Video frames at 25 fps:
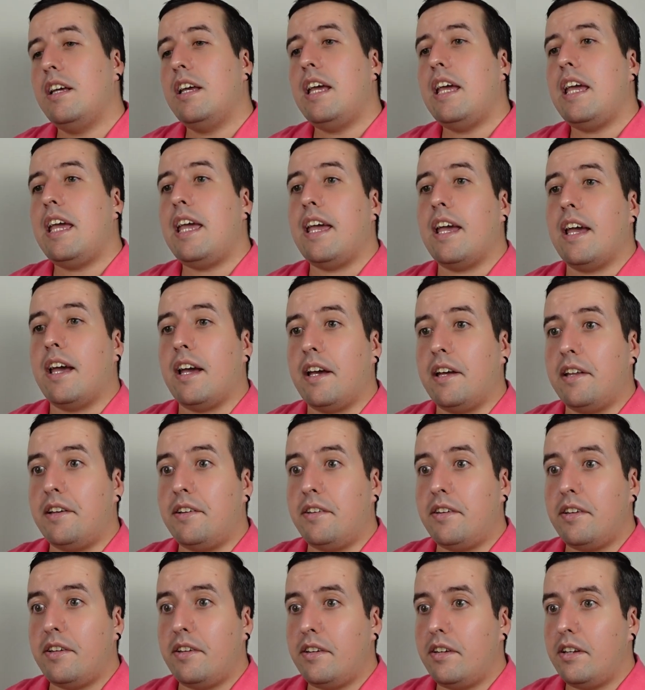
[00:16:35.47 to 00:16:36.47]
And
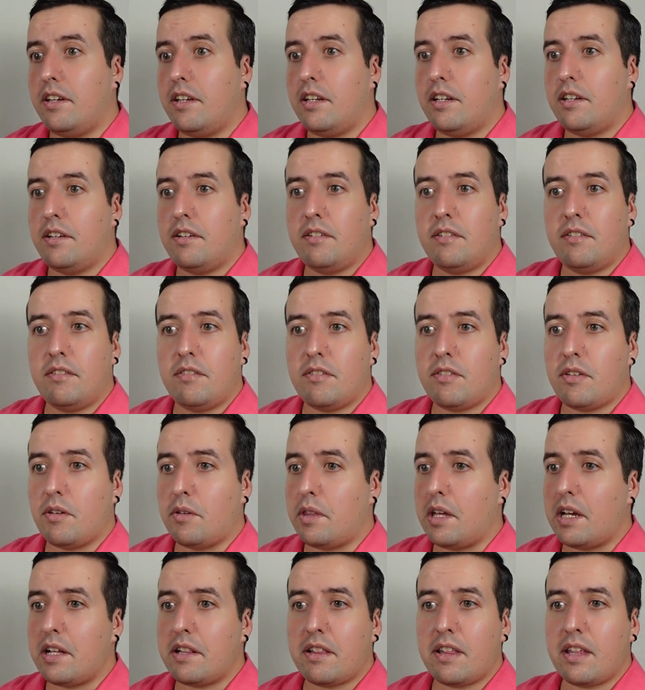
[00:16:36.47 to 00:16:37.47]
so
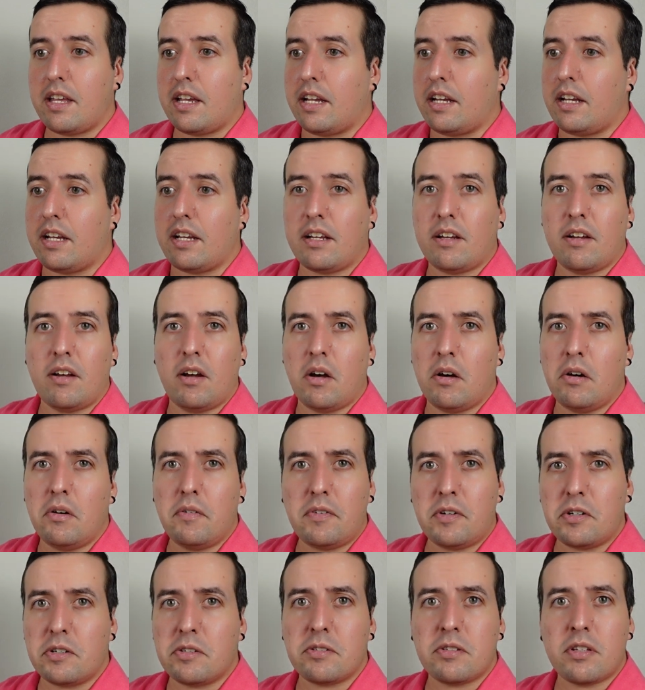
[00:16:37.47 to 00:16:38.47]
that's like
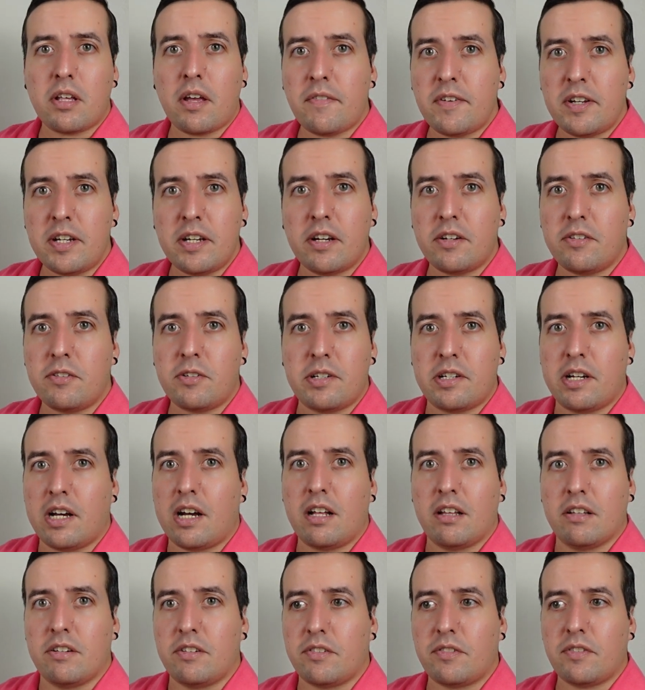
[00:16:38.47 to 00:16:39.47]
over
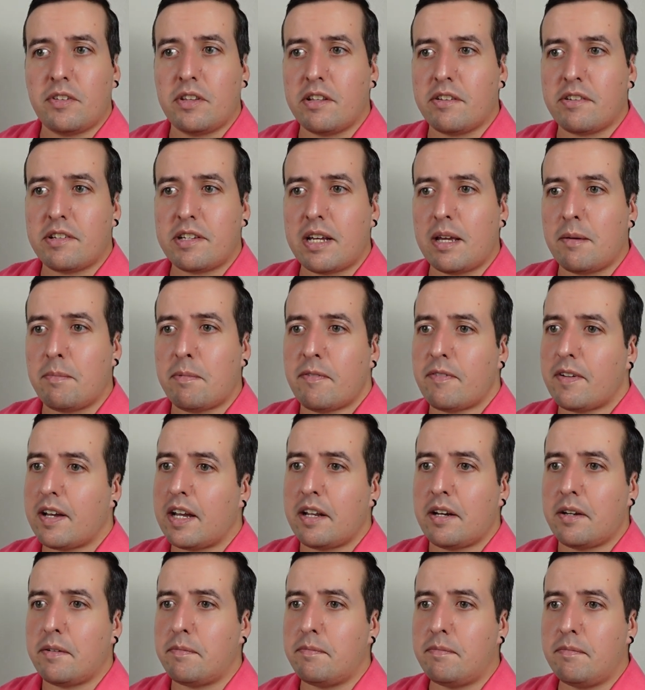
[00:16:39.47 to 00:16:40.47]
$700 for this type of
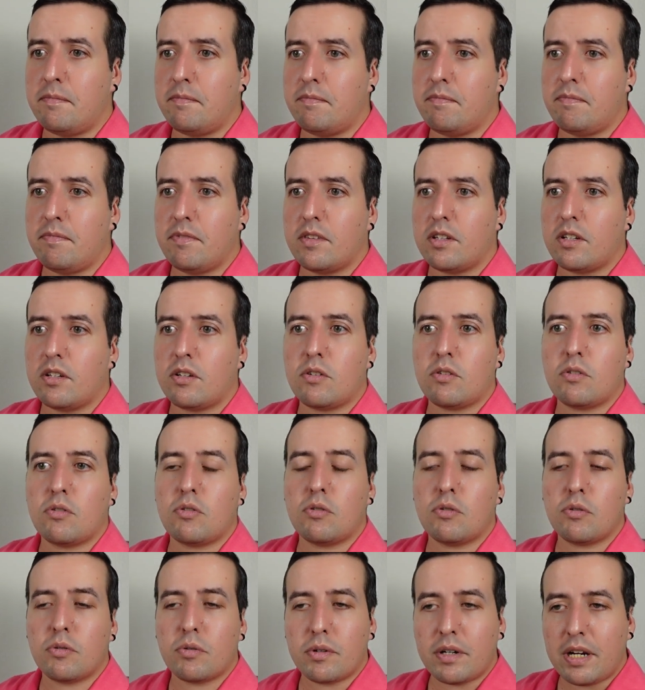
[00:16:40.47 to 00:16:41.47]
item.
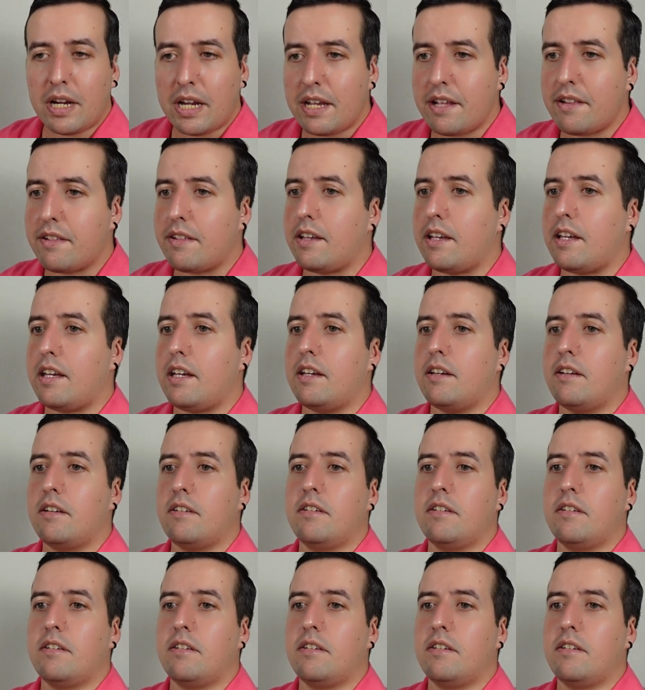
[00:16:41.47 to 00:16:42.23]
Crazy.